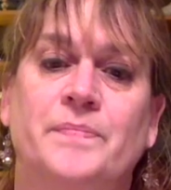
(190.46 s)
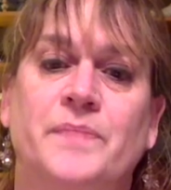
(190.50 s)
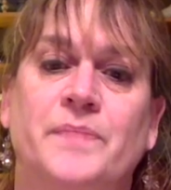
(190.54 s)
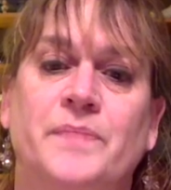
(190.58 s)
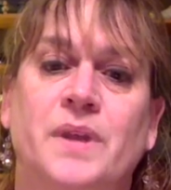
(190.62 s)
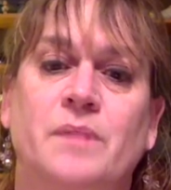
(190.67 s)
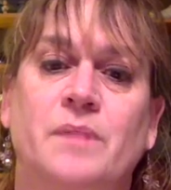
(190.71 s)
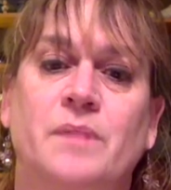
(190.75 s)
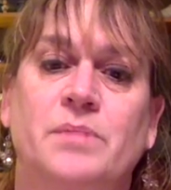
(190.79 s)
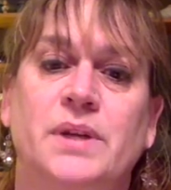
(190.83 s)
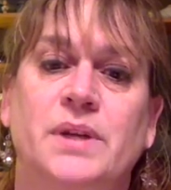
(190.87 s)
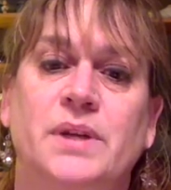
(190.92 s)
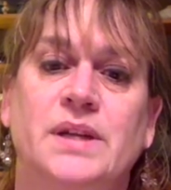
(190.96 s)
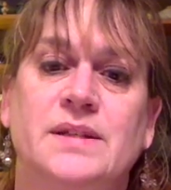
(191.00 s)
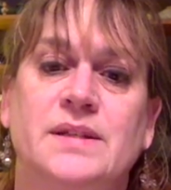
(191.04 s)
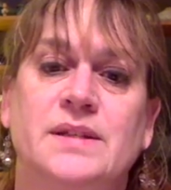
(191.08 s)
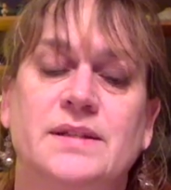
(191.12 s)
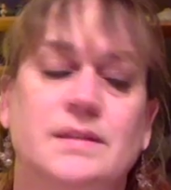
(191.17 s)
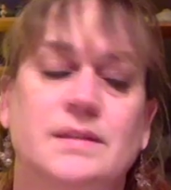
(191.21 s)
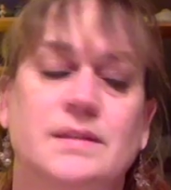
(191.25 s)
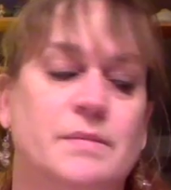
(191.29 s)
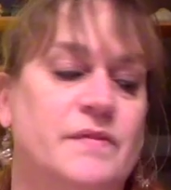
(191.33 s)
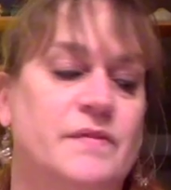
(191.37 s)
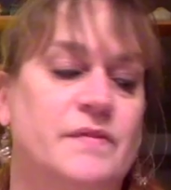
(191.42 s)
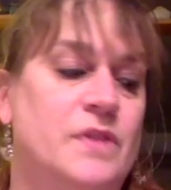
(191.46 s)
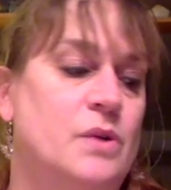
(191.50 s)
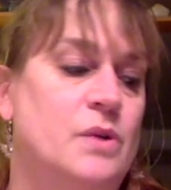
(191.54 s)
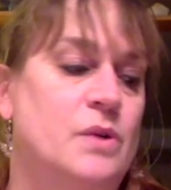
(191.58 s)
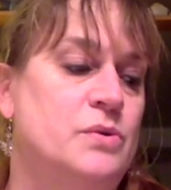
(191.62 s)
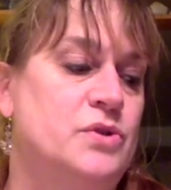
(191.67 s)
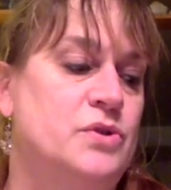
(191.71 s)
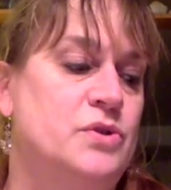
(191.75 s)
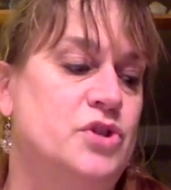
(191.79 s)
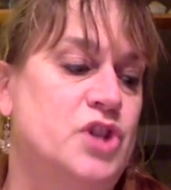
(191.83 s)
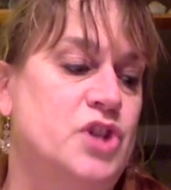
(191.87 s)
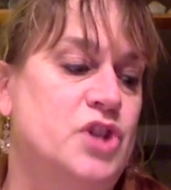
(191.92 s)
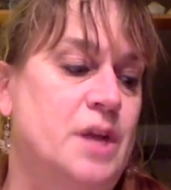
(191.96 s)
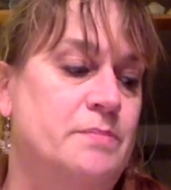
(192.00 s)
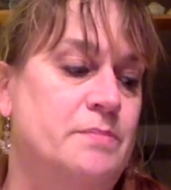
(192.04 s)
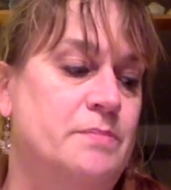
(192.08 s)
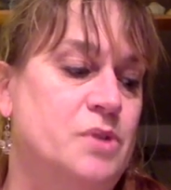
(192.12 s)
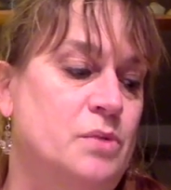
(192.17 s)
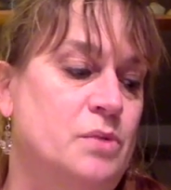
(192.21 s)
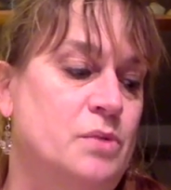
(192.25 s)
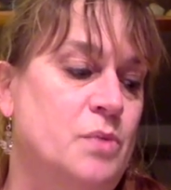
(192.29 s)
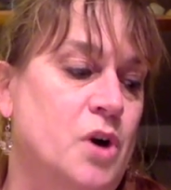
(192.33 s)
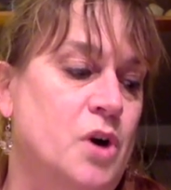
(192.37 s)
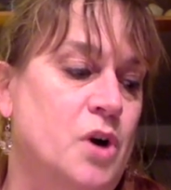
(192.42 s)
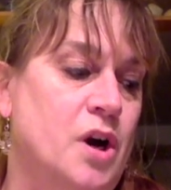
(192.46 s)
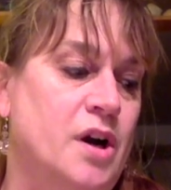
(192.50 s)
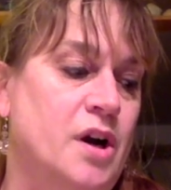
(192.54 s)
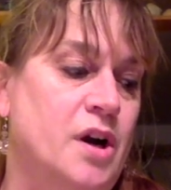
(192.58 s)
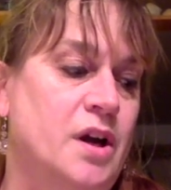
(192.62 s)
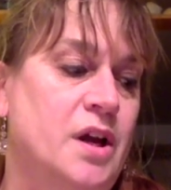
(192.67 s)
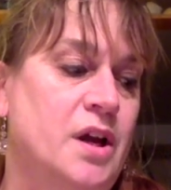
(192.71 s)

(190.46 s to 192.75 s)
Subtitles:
complete some of those chapter work.